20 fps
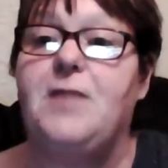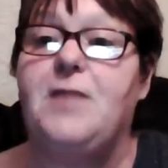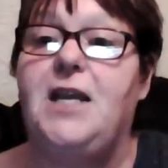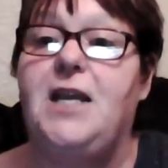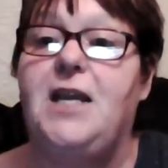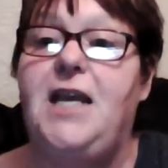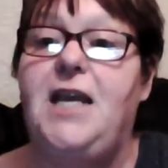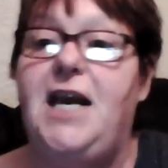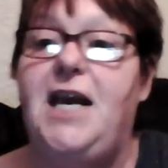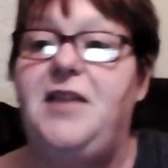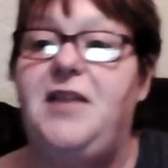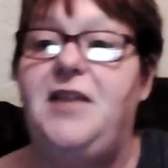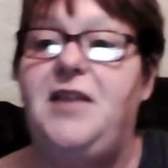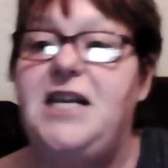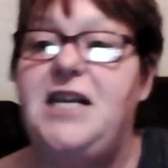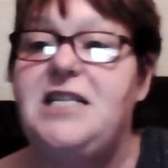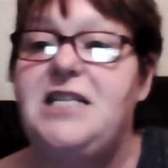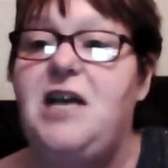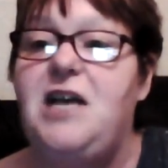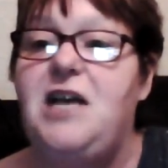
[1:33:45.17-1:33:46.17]
yeah,
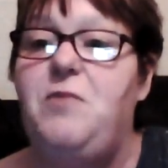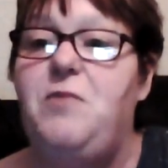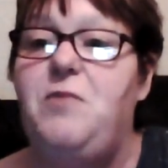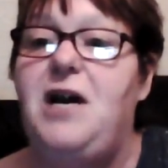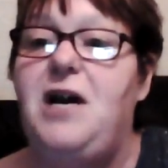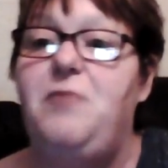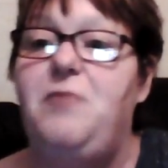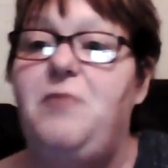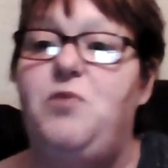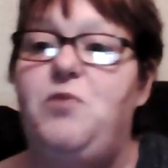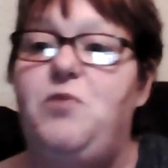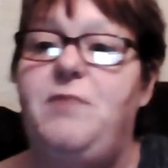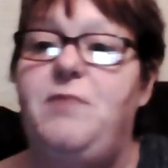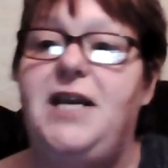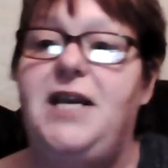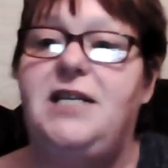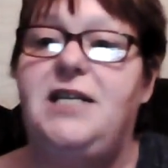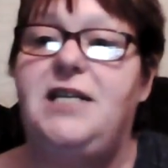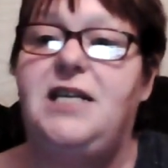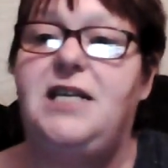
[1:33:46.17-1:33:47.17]
that's how my mum
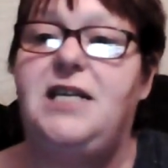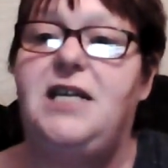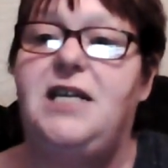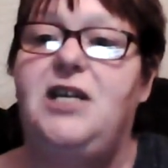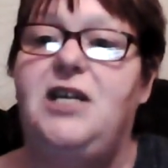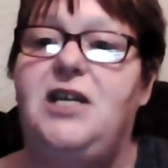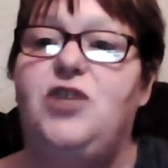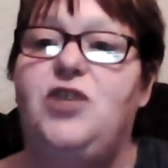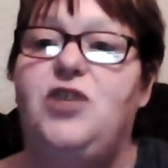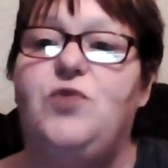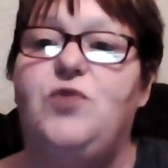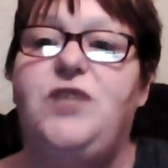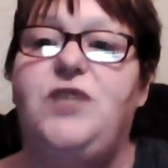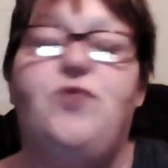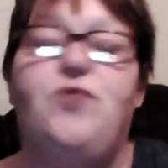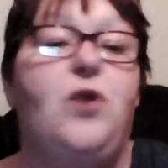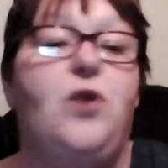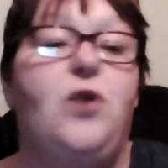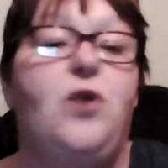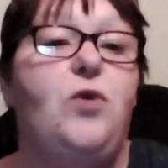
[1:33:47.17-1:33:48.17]
makes it. Swiss
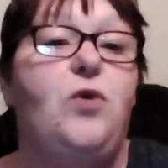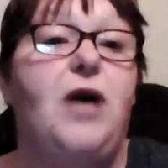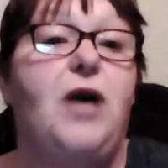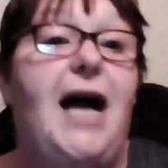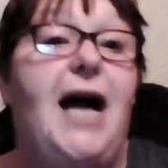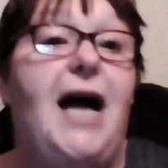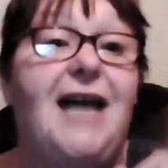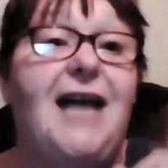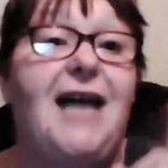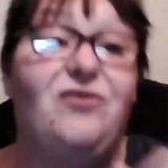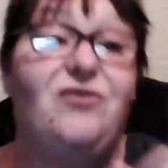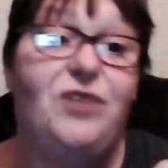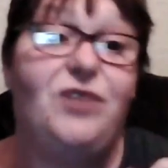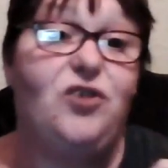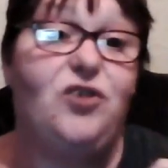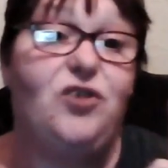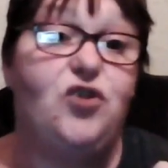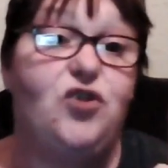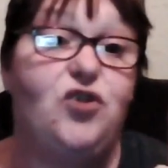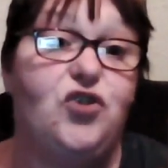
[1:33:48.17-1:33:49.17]
roll and
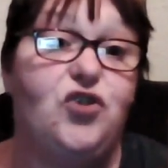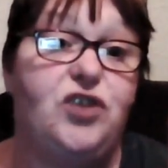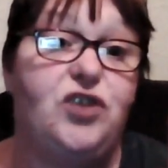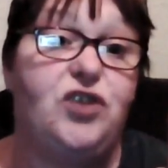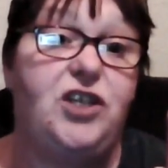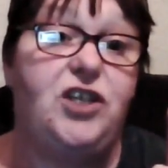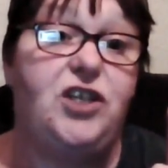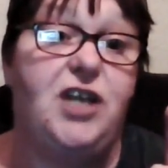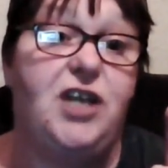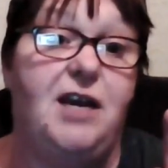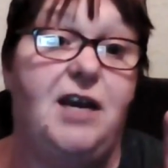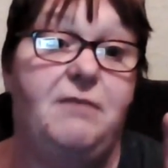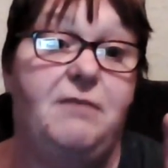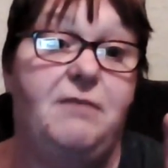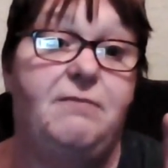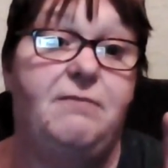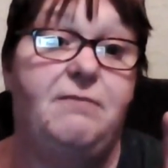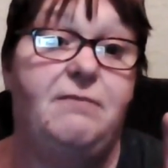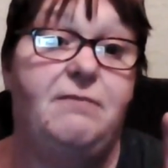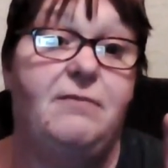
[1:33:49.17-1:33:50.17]
real custard, yeah,
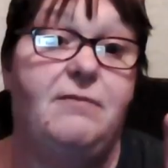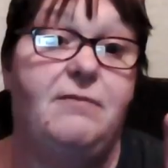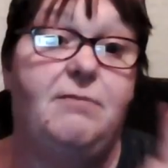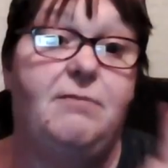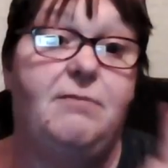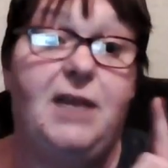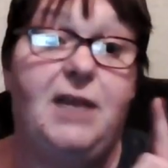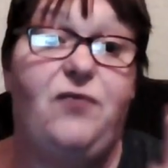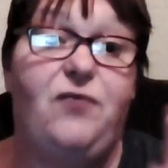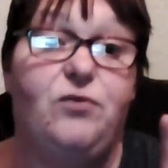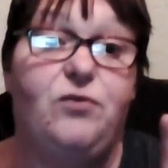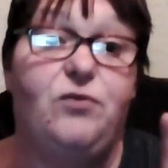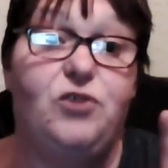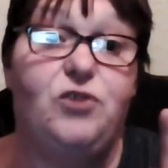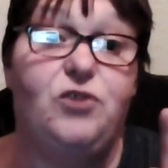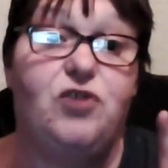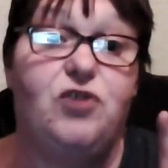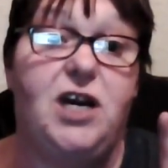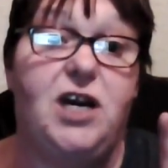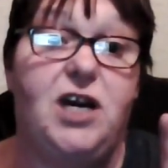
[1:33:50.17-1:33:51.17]
made from
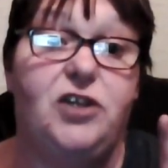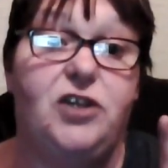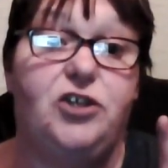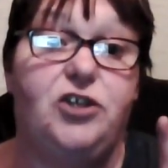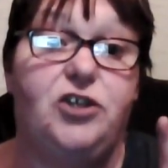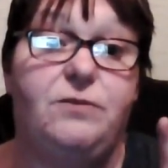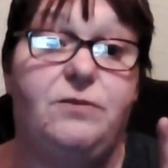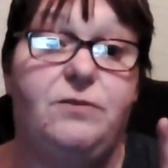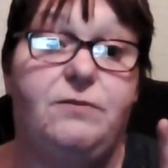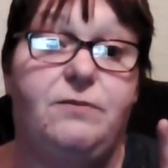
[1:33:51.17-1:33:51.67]
scratch.